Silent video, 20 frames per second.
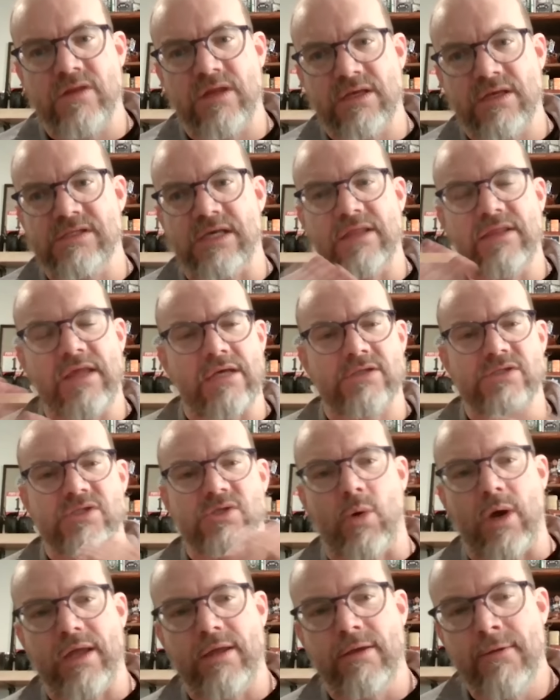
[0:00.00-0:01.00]
things like that.
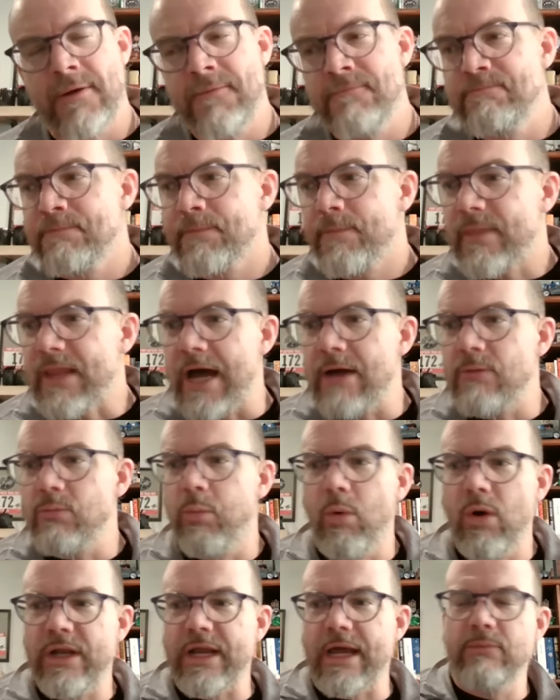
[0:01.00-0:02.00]
So I I
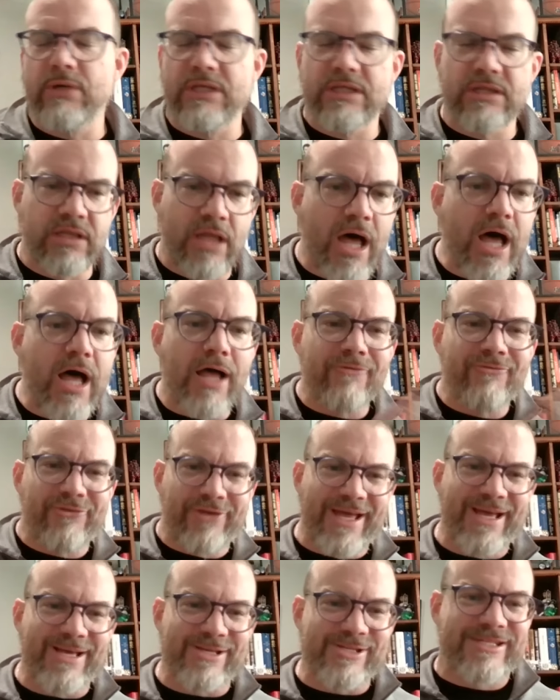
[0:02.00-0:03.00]
what I would love
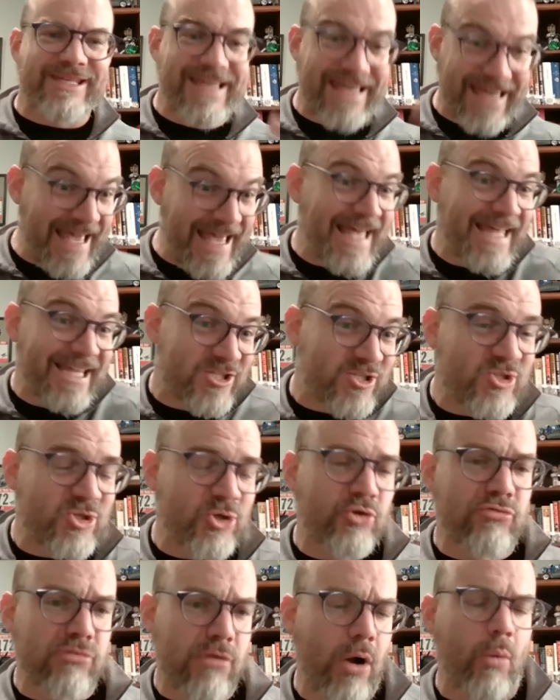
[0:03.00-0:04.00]
is kids to
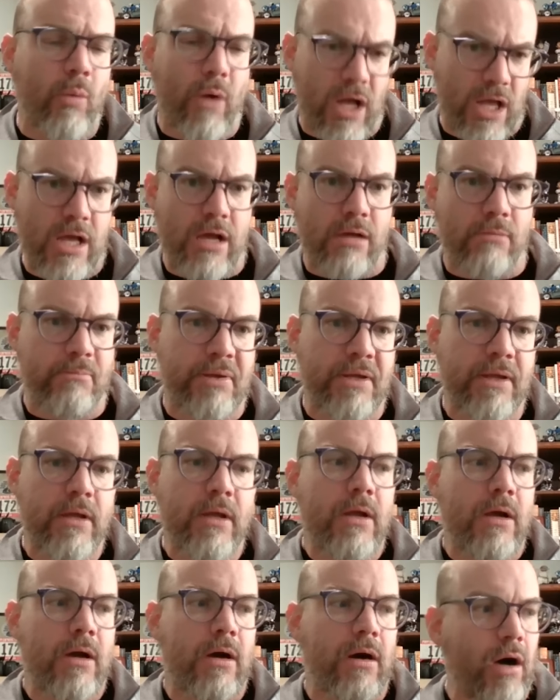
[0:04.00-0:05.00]
grow up
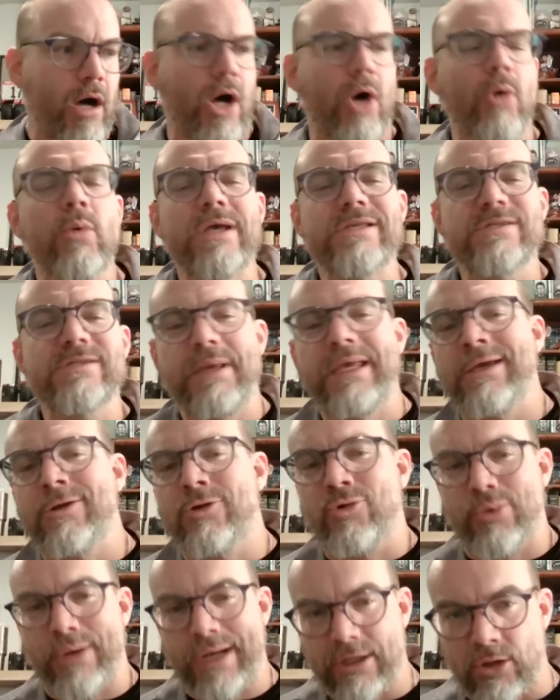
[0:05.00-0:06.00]
always being
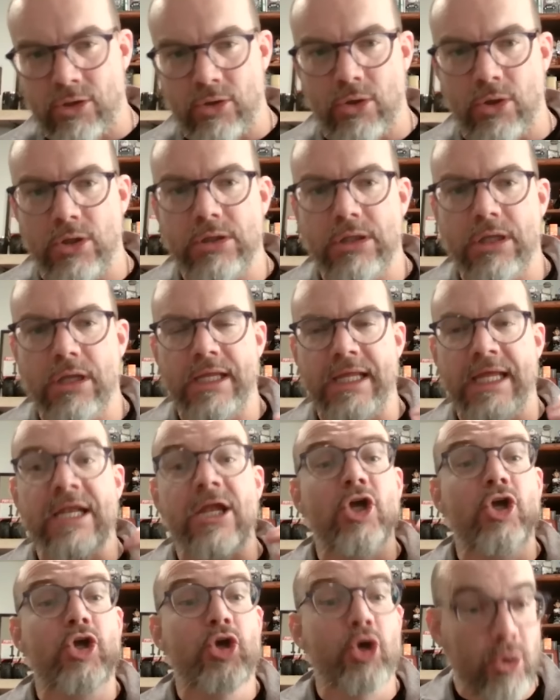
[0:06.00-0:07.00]
critical in
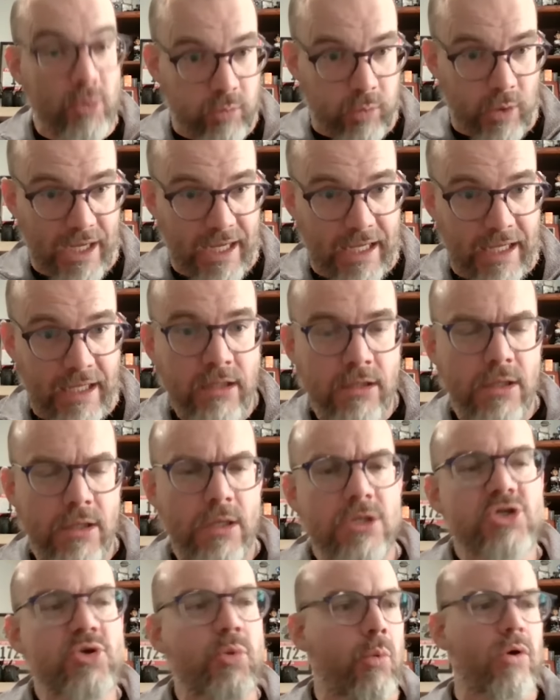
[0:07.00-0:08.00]
a good way
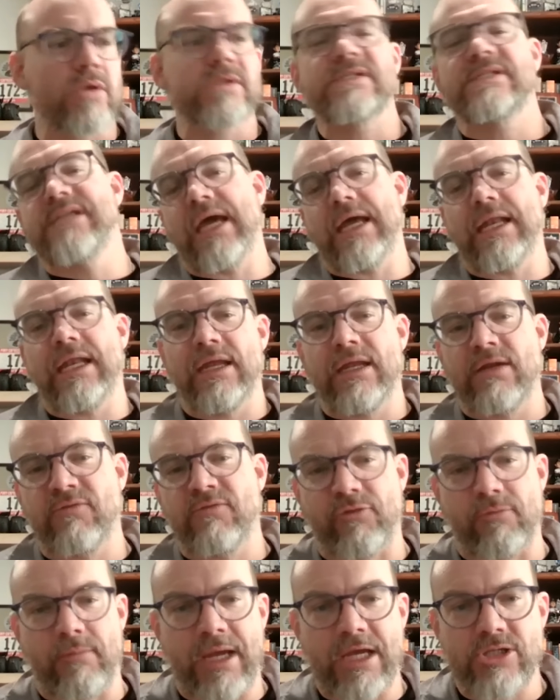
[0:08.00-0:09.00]
towards data and
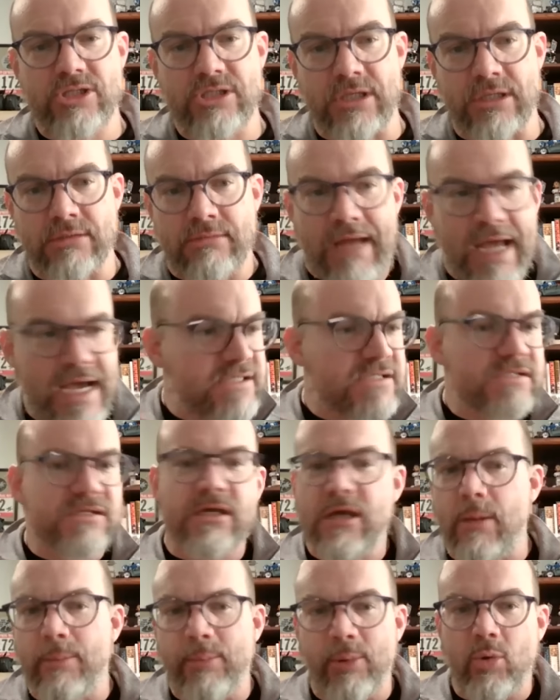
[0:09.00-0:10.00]
information. Ask yeah. a
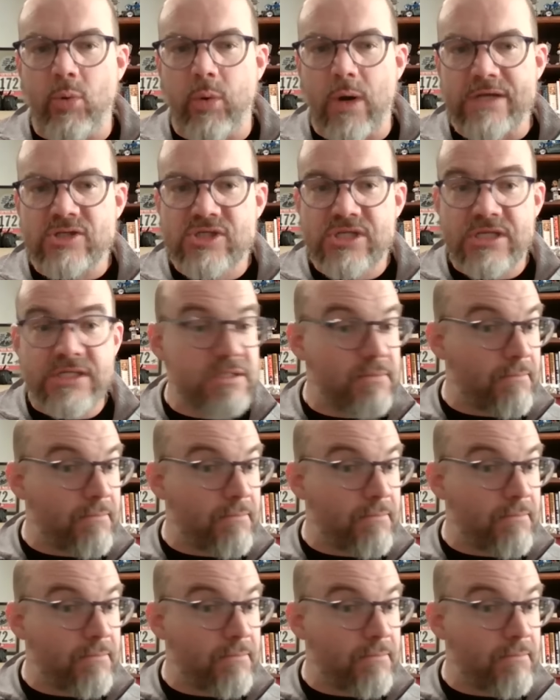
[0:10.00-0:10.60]
couple questions.